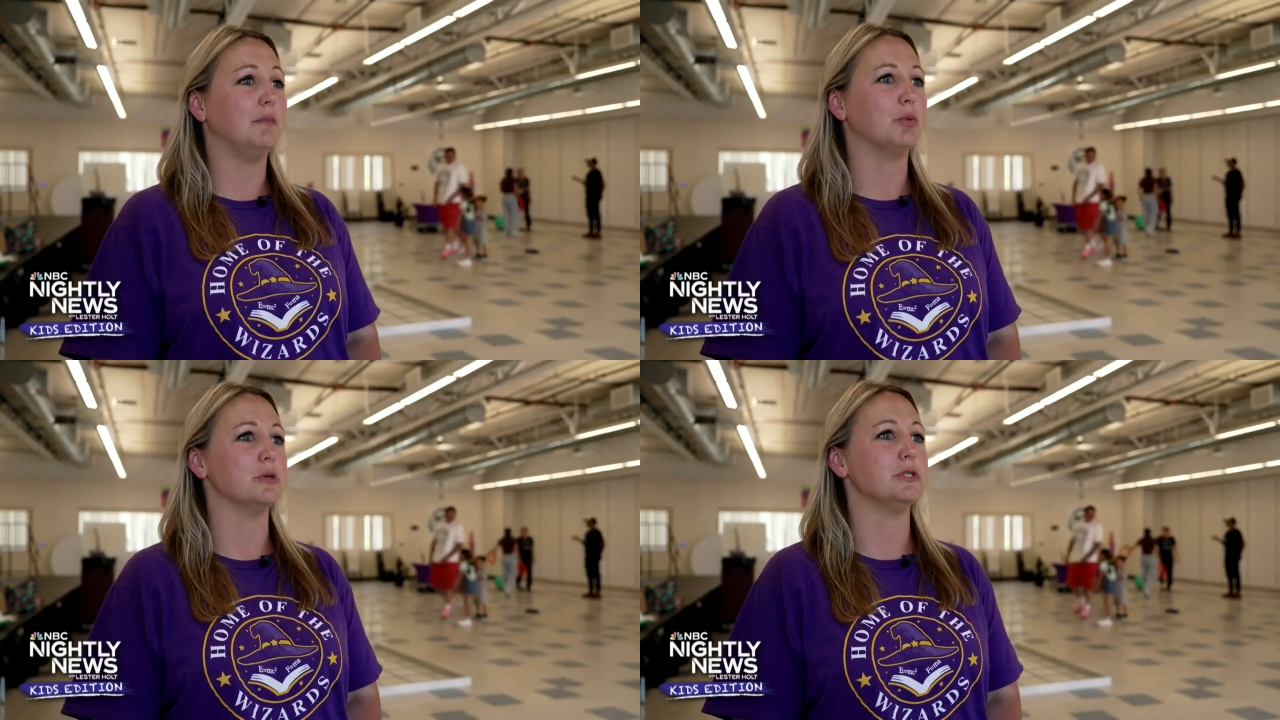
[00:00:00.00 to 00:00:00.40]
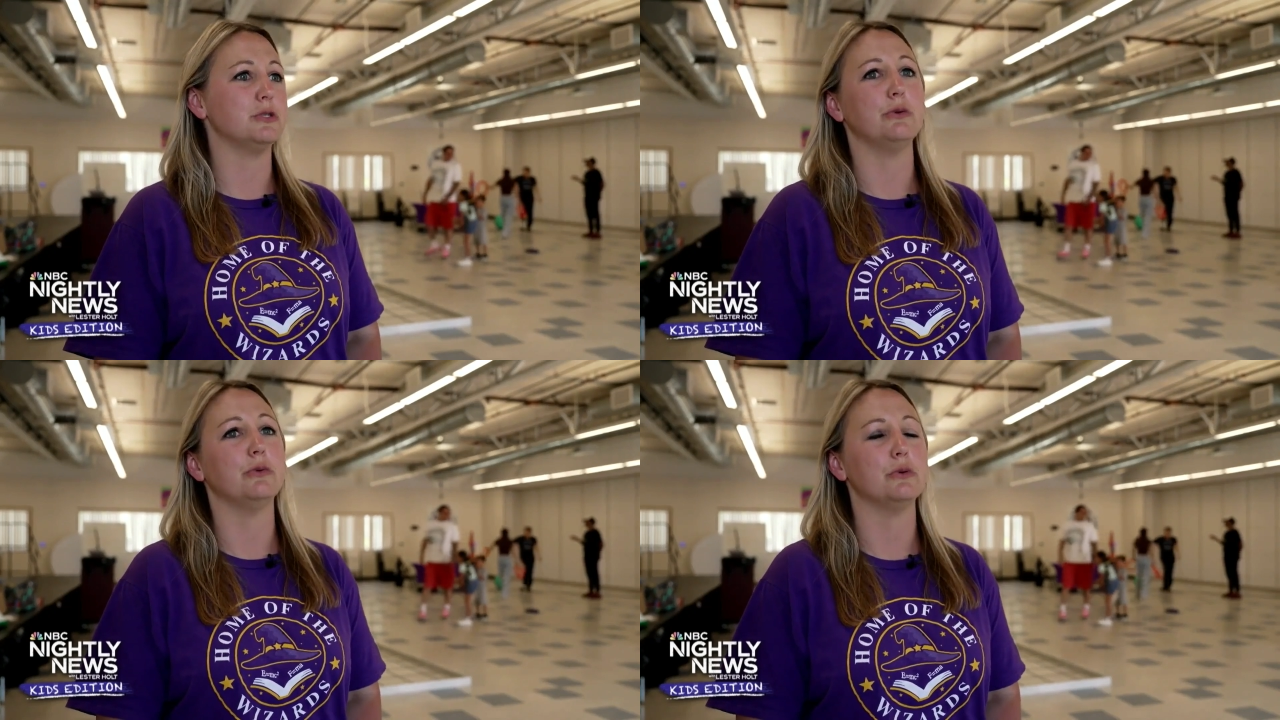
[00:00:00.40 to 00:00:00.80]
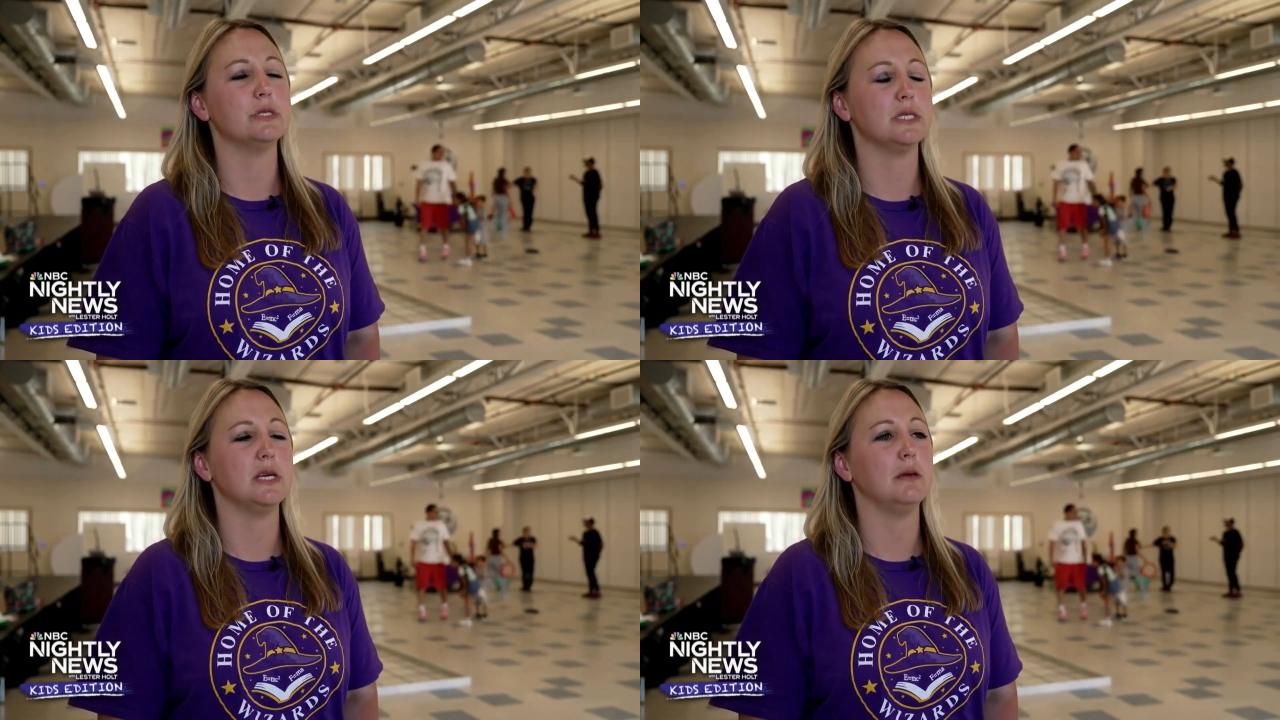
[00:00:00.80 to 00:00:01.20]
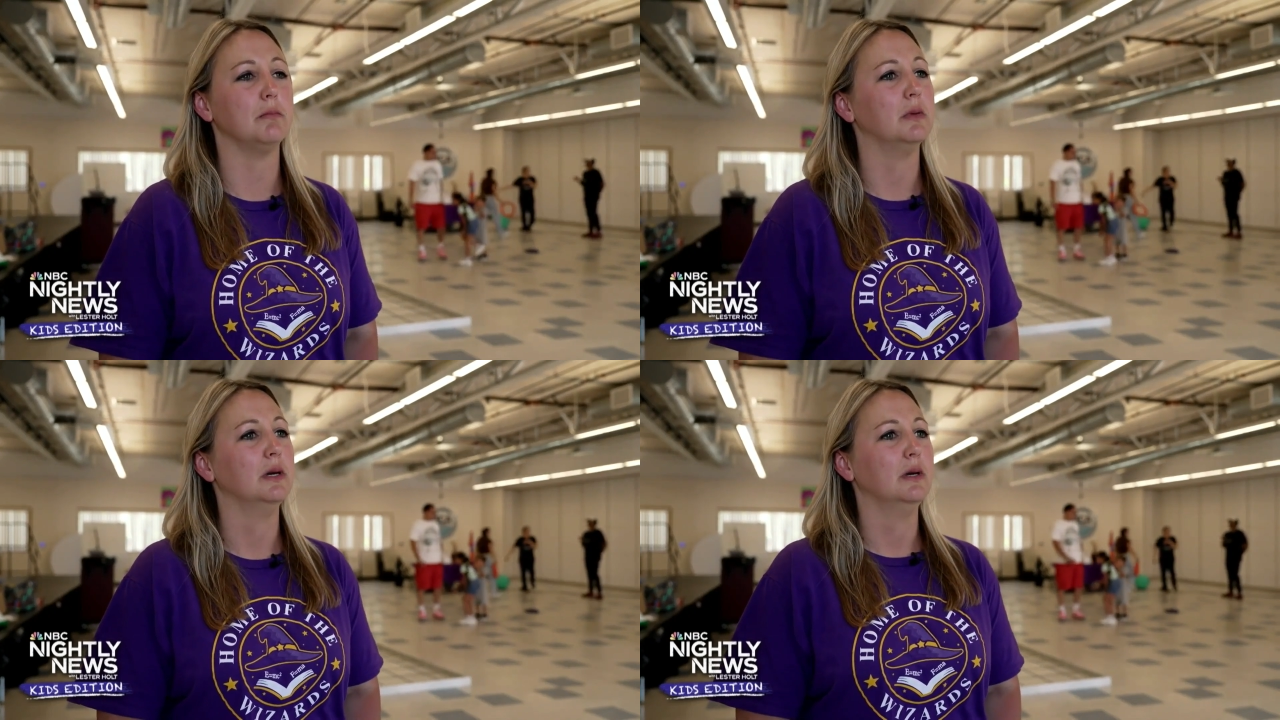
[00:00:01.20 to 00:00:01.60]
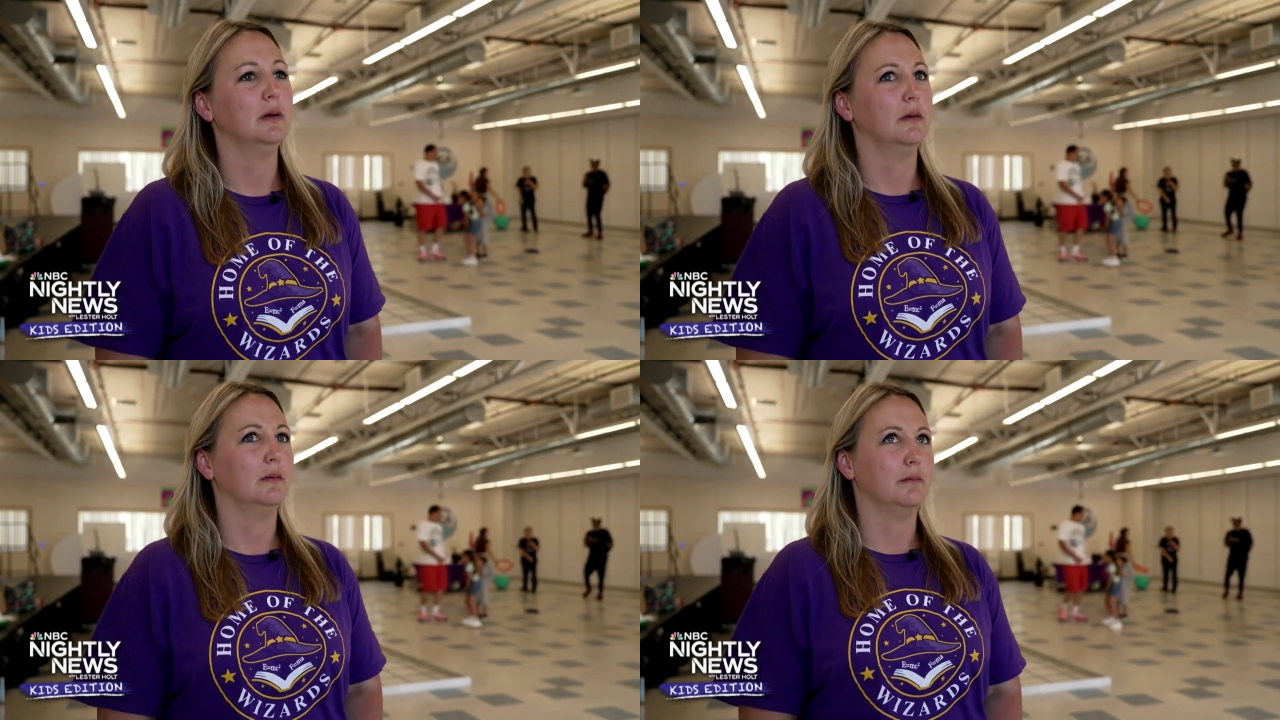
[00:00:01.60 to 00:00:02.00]
and pursue those STEAM
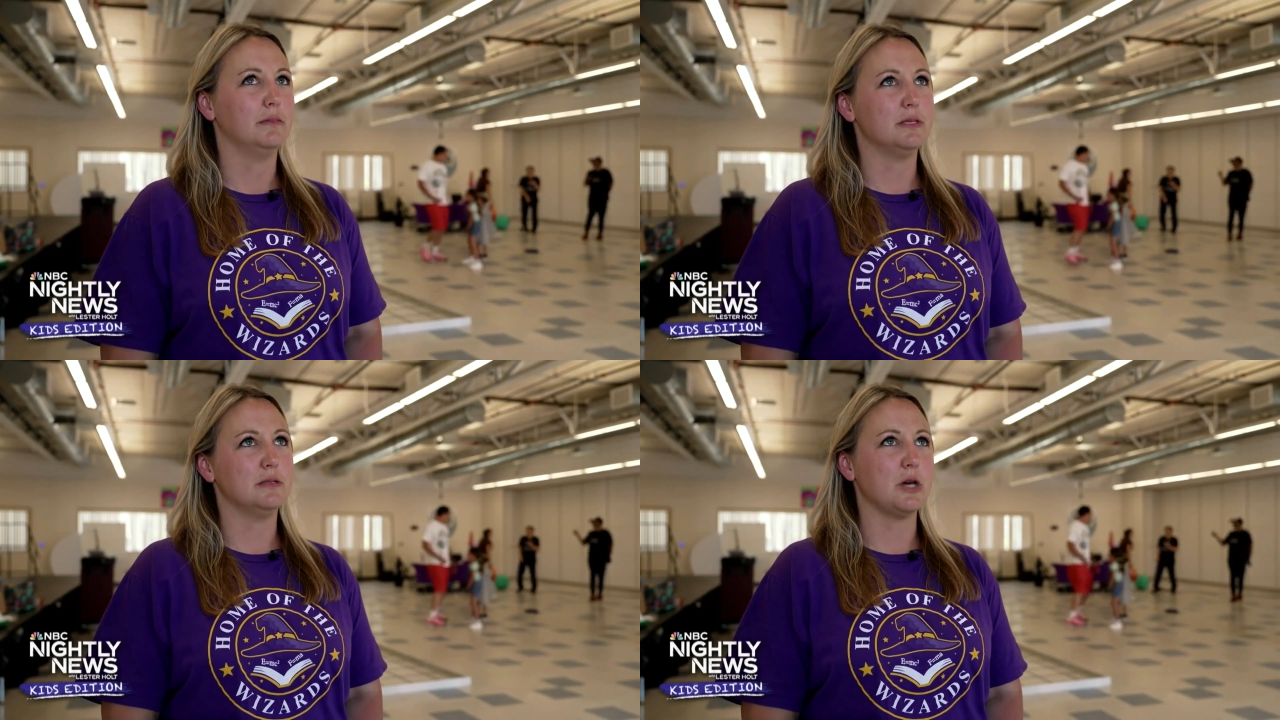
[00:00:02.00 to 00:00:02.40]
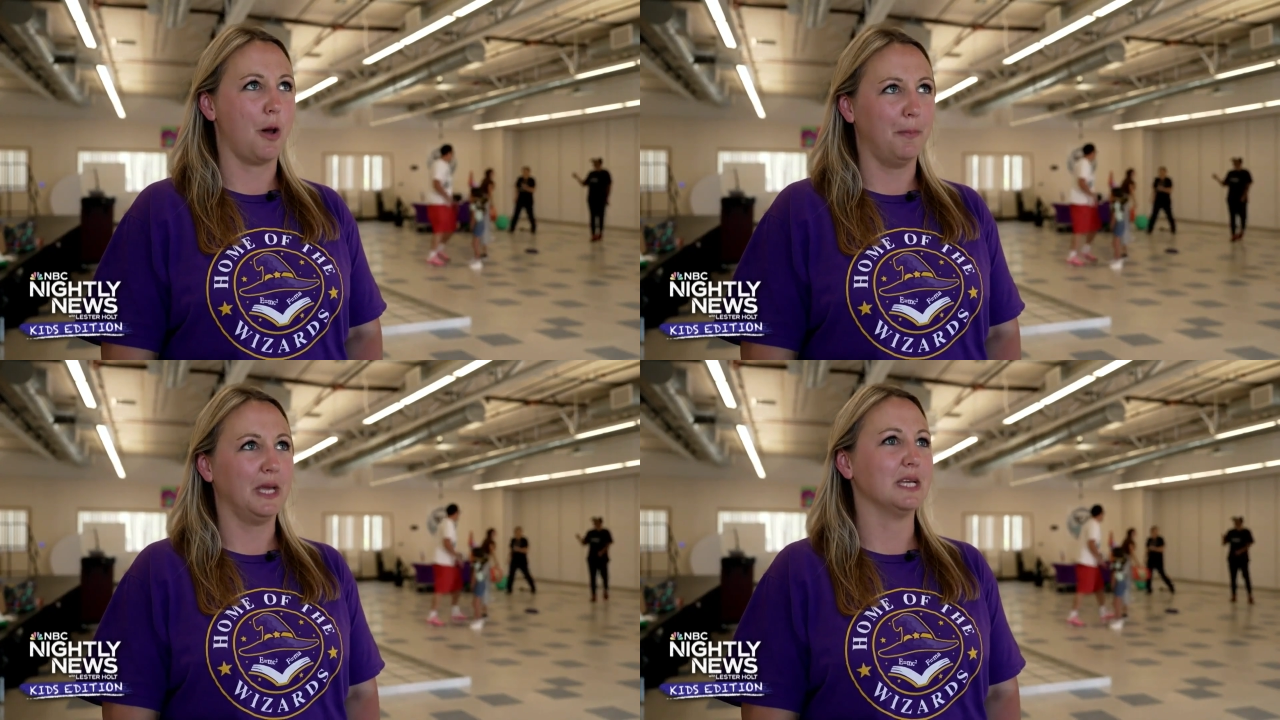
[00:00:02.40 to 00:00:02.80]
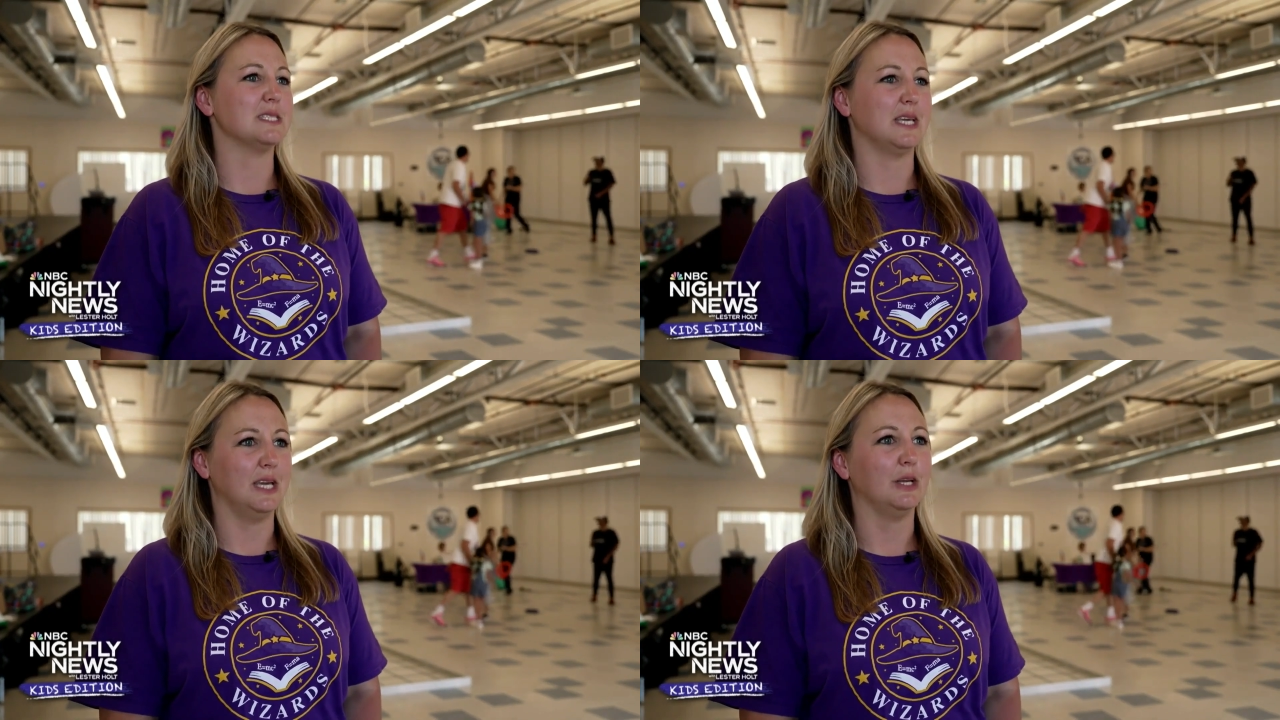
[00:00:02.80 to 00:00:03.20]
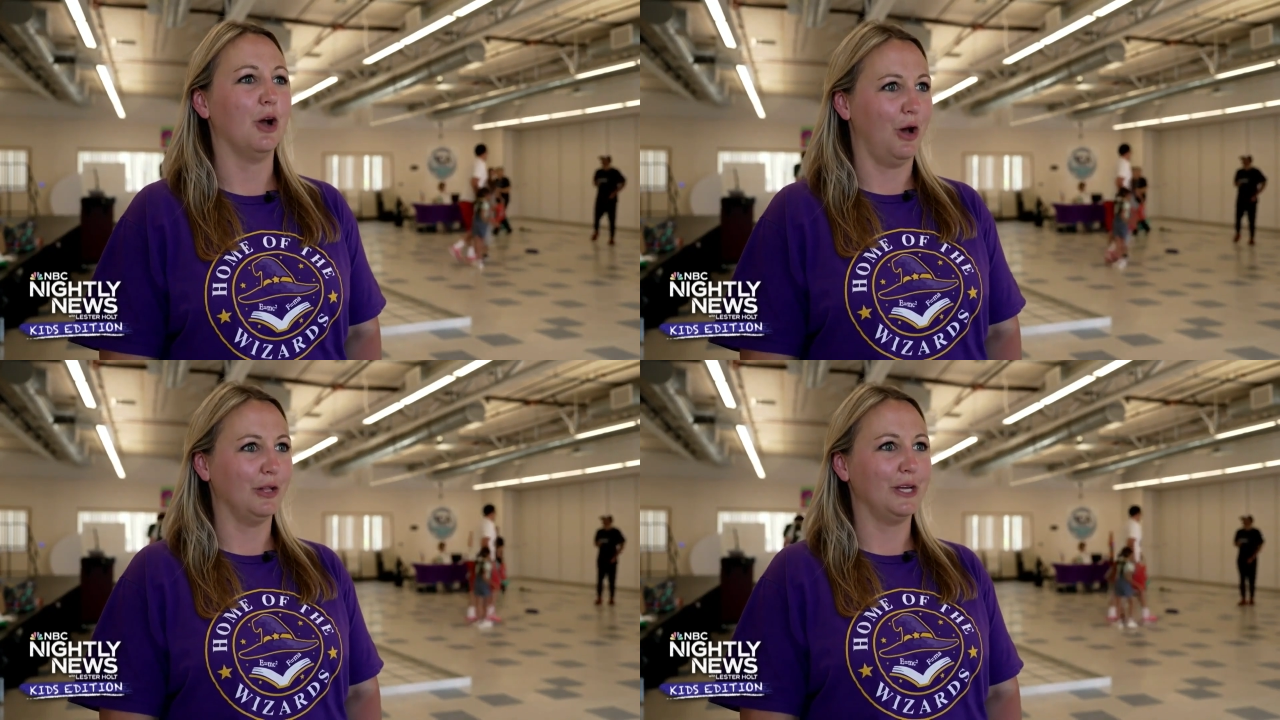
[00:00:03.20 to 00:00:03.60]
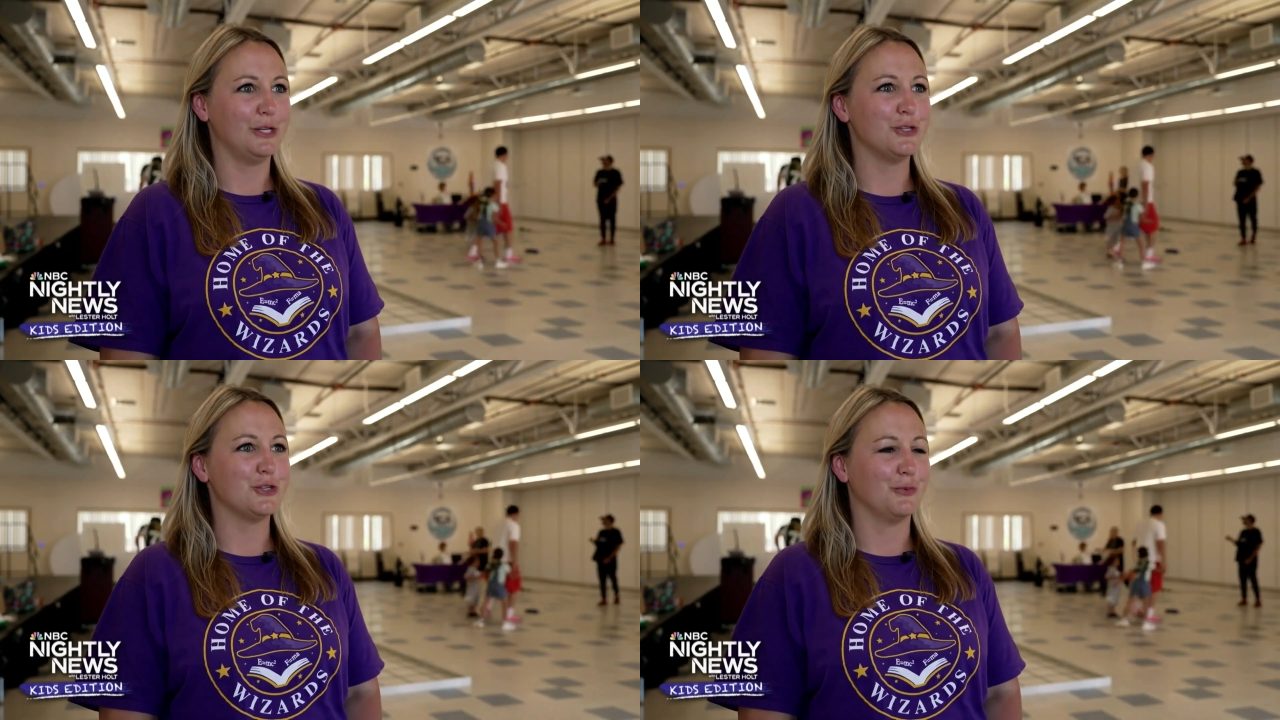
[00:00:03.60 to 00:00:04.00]
topics in
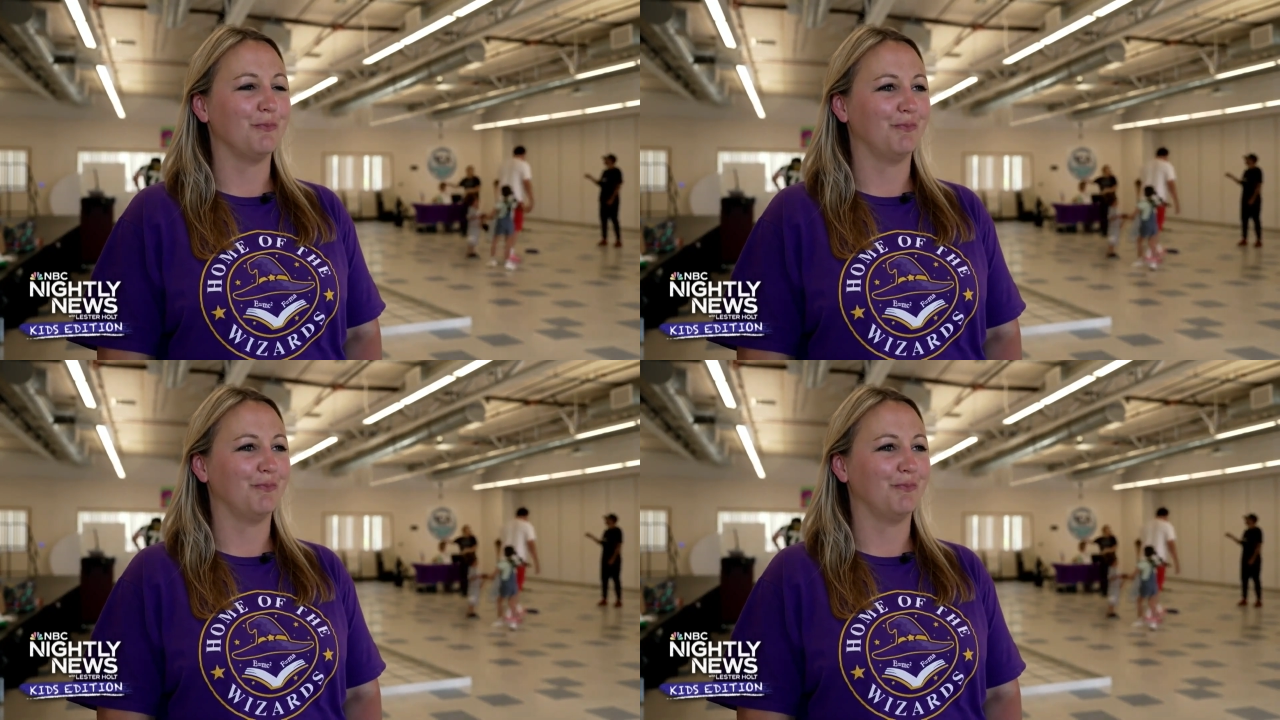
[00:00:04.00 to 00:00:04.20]
college.